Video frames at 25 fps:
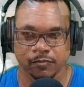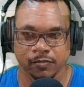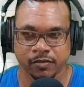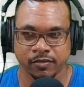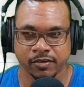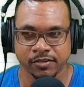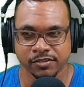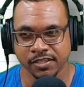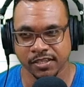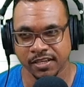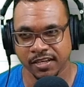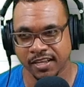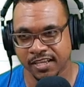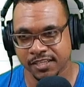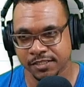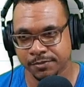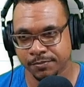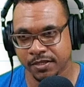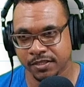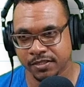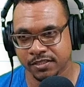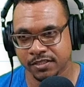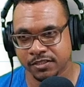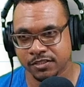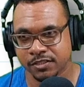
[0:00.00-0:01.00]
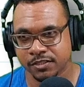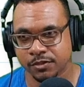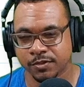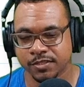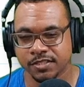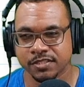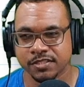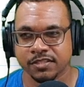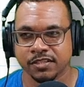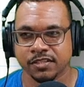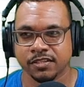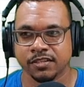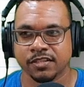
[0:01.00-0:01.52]
All right, so the last part of this
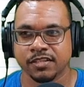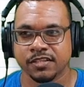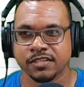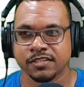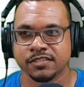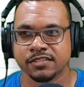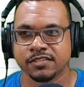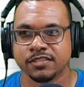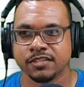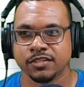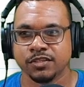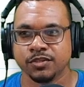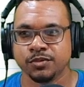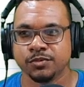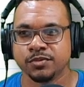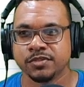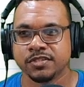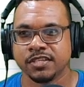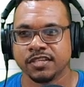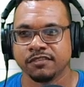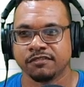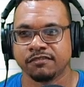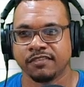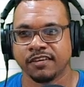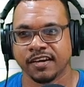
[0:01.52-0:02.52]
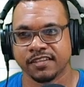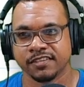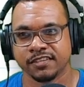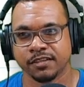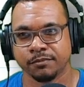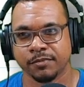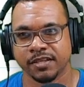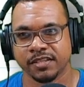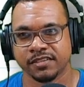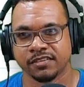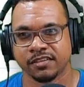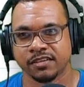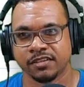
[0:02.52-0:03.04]
question is to use a vector
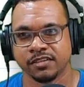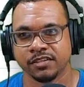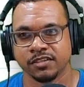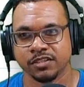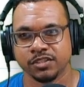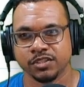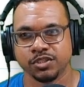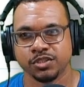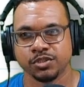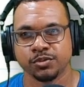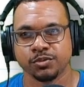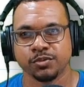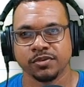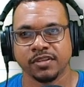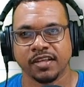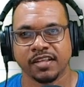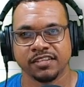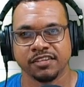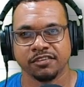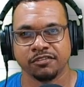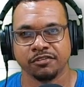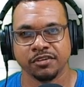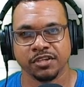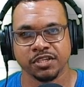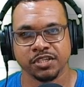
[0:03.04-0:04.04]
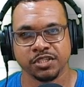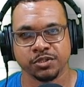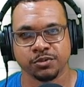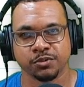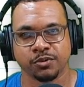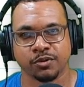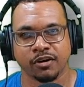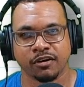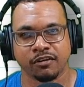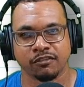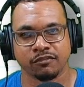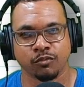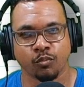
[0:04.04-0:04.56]
method, show that the
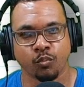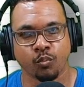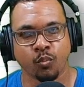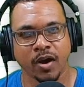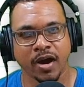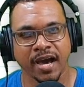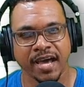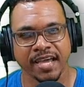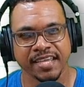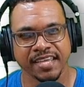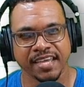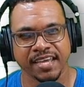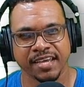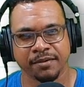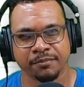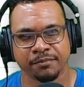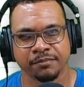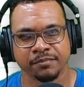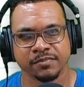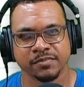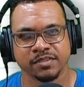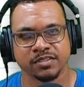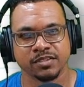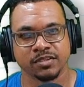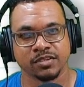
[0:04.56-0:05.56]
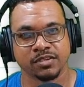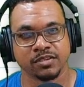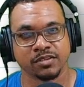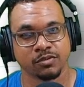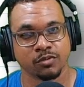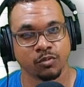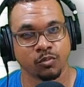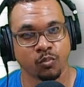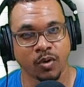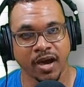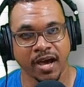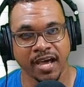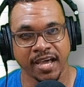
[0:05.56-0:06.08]
ratio of ym to
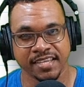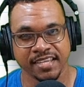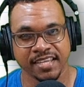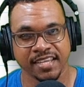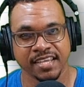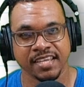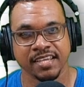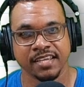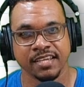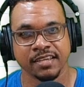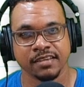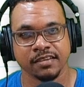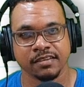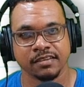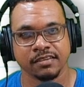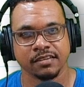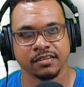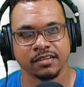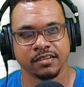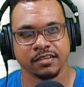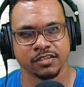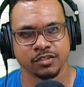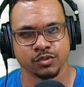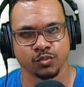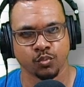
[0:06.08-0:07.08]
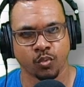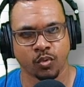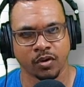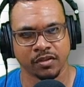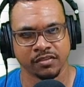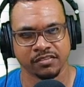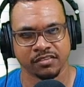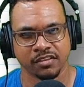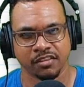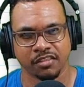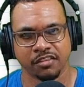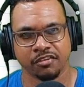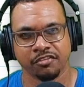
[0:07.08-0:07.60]
ya is
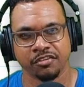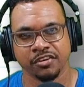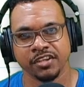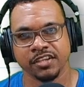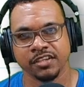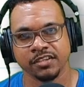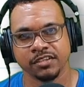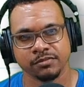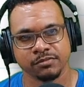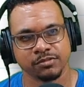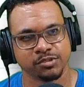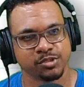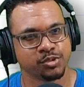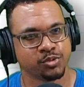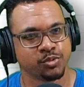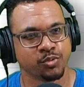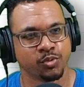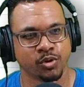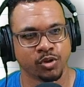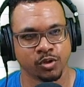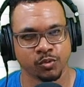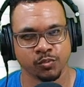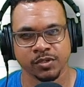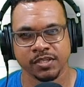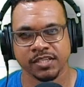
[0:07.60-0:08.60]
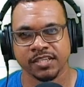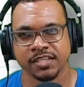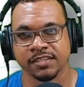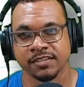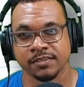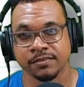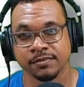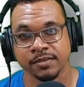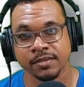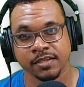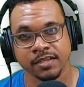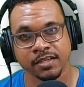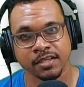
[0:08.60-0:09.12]
1:3, show all
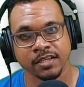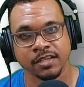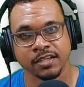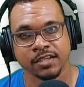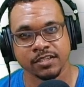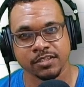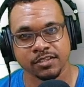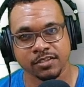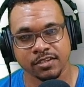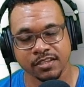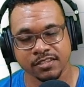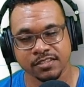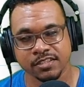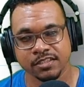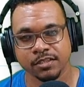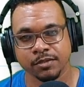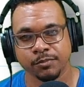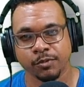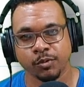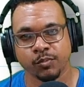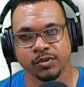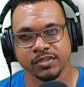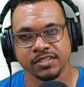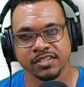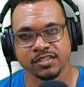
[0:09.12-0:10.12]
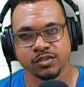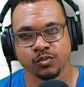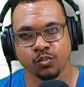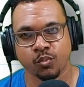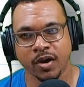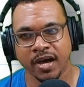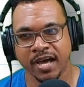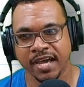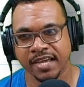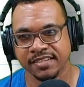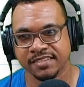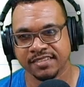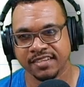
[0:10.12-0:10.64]
working. So let's determine what is
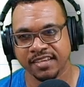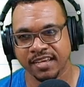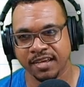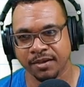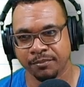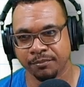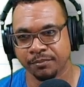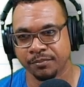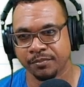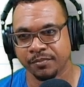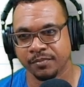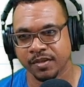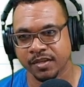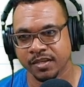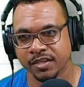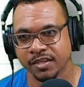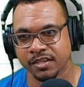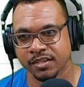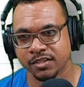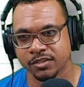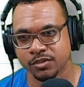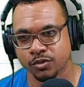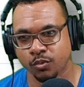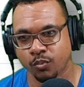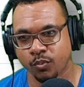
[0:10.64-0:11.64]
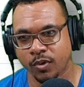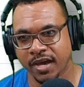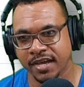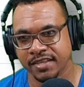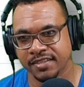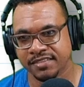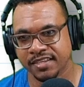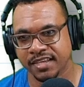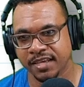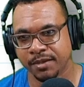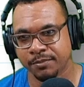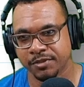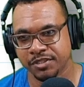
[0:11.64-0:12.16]
y to m. So y
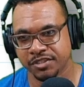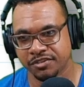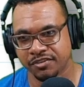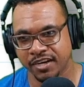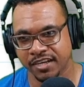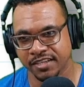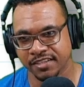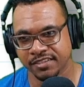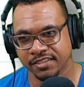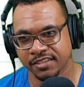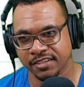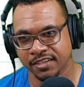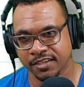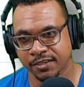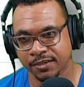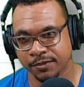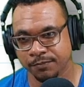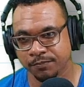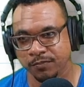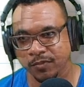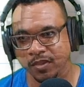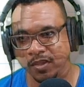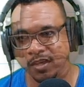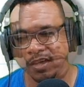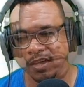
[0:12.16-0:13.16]
to m is right here.